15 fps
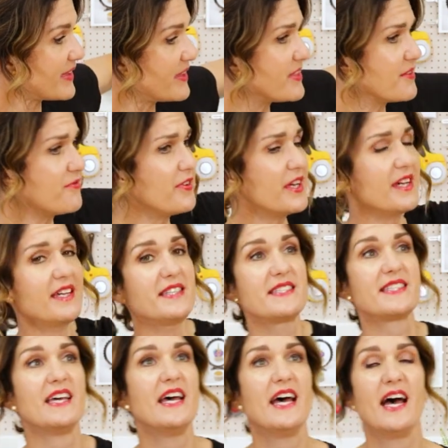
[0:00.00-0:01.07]
the
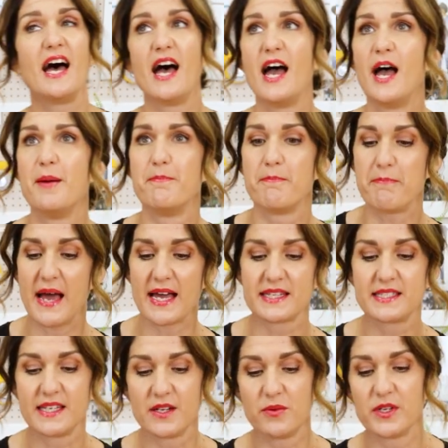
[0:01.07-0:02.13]
first um,
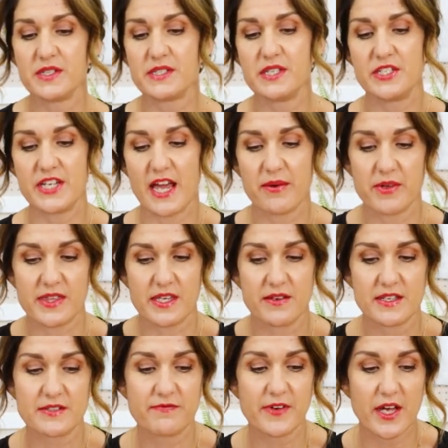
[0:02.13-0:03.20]
pattern I want to share with
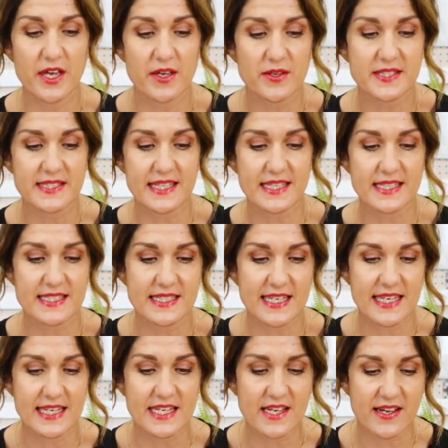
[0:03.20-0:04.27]
you is Vogue
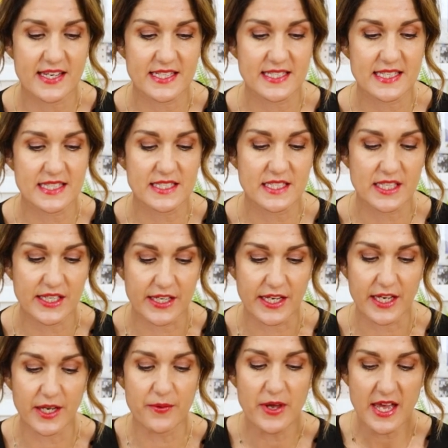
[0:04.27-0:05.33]
sixteen
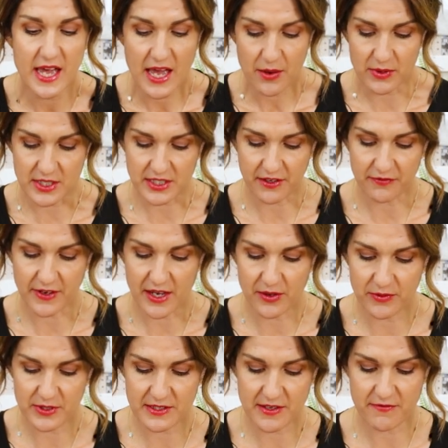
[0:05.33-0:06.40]
ninety-two, which I
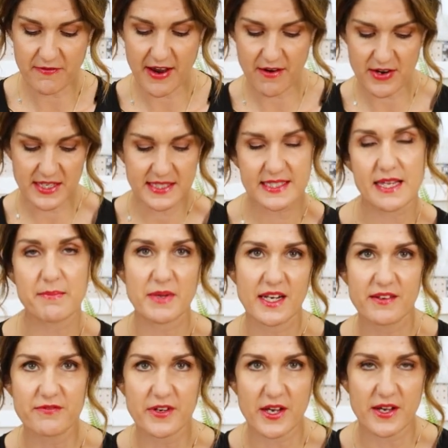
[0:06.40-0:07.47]
felt was a very
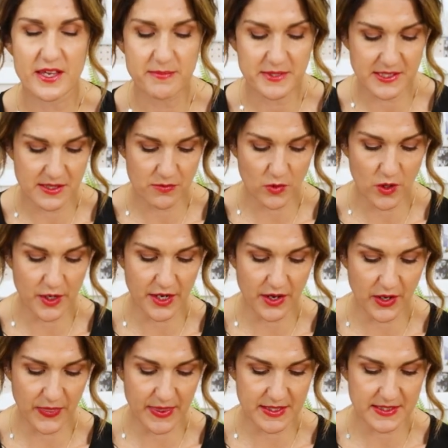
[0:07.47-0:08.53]
similar vibe to the one
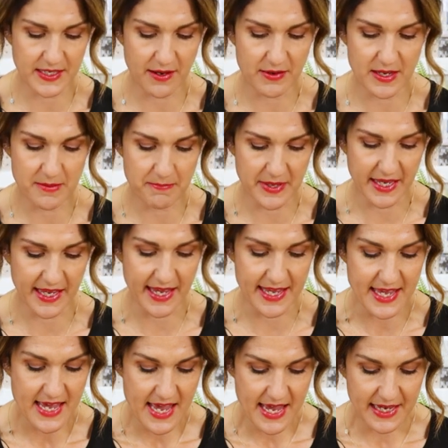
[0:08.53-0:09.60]
on the Sewing
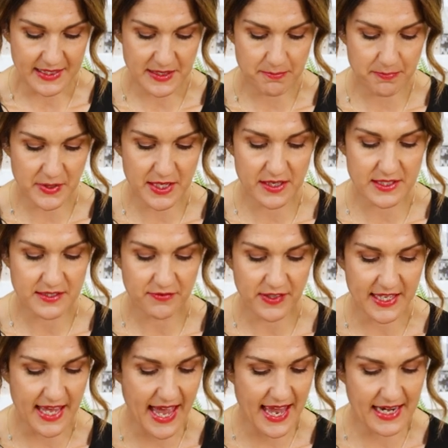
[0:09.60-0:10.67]
Bee. It's a
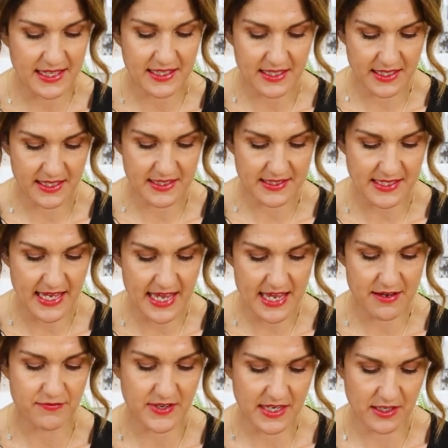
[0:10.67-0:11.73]
beautifully elegant
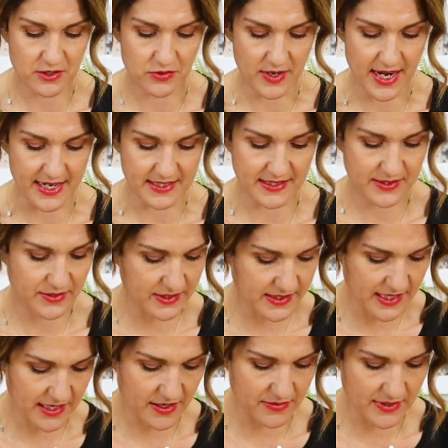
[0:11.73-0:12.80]
evening dress, sort of
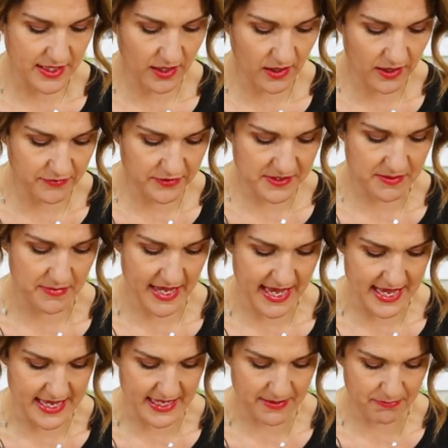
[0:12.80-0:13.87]
thing I would love to
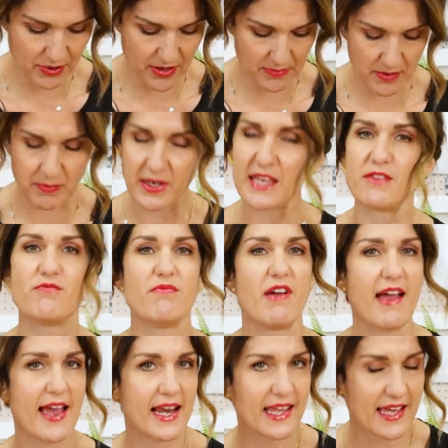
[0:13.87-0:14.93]
make, probably
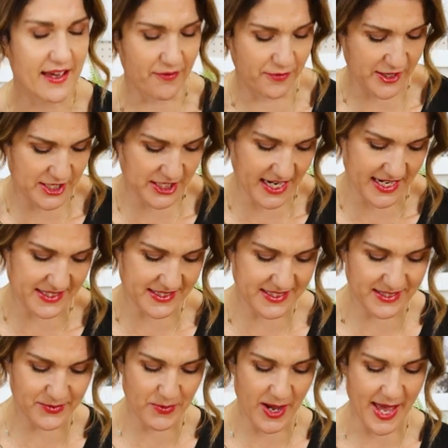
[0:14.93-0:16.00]
rarely have the chance
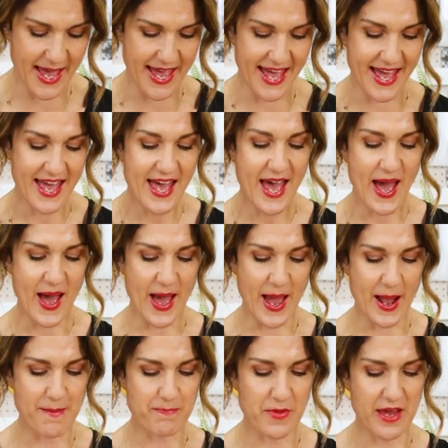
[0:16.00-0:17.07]
to wear,
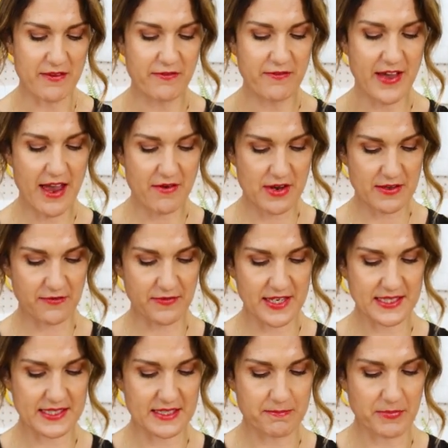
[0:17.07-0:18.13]
um, but a very
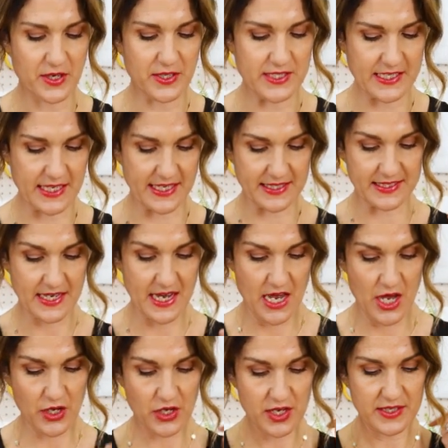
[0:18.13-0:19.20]
fitted bodice,
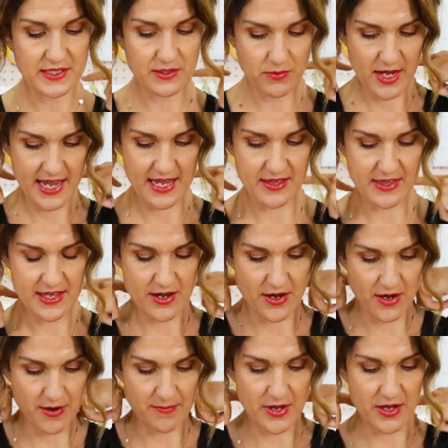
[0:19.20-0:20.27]
cut away at the
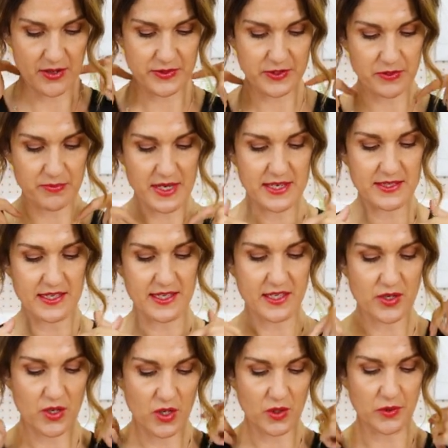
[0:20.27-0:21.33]
armholes, almost like
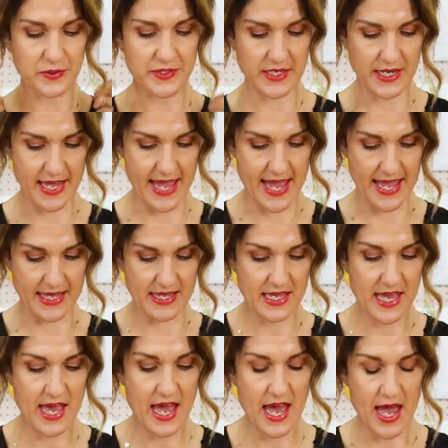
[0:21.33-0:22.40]
a halter neck,
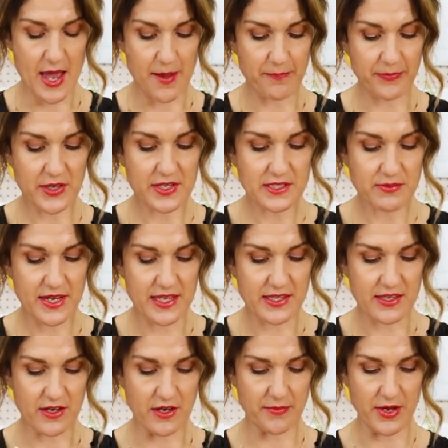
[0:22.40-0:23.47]
um, cut away at
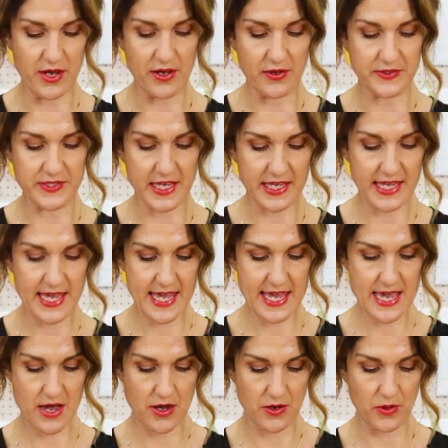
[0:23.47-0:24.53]
the armholes, a
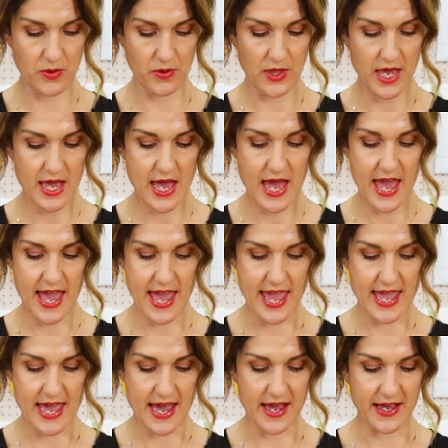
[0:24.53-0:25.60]
keyhole
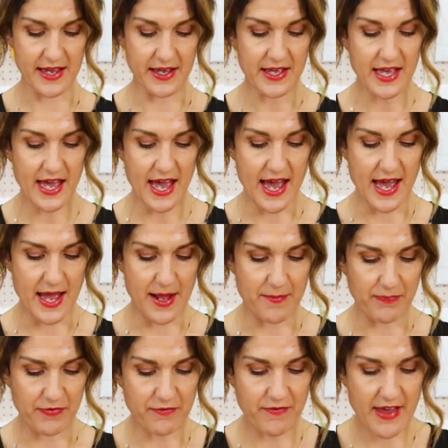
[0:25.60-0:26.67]
here,
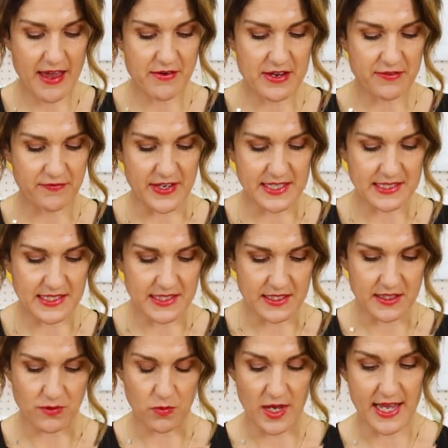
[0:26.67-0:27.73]
um, very fitted
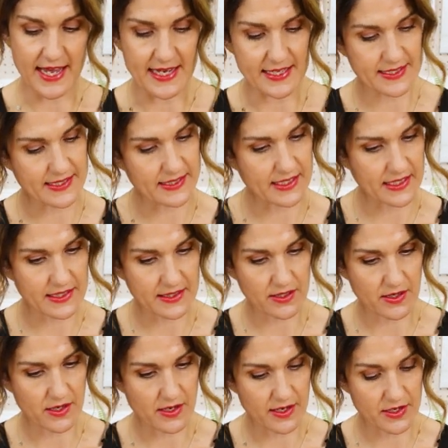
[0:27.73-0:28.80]
at the waist. I think it's
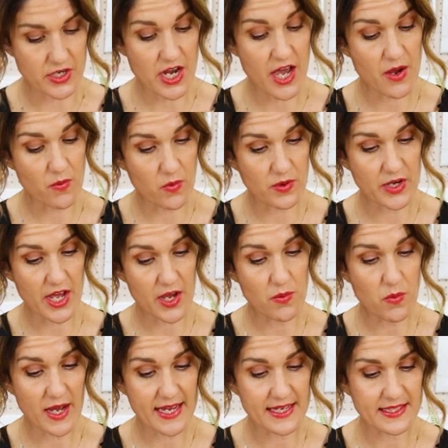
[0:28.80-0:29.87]
got no no
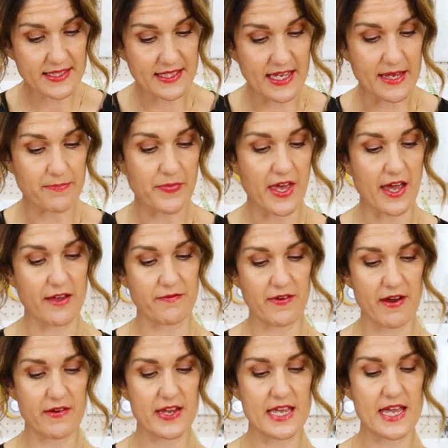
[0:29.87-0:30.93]
waist seam though,
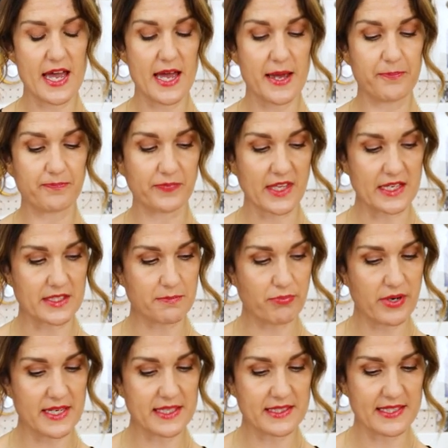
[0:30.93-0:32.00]
very um, it's
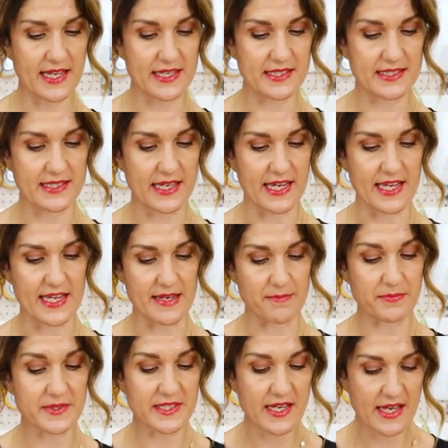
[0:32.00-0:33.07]
princess
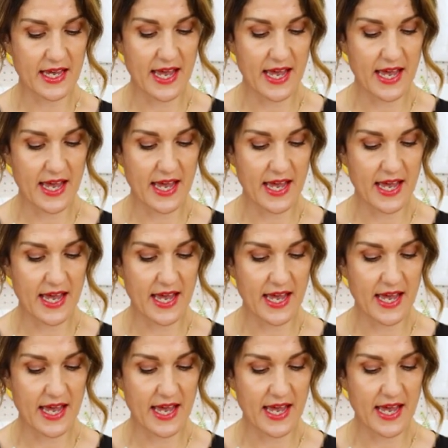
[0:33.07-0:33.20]
seams,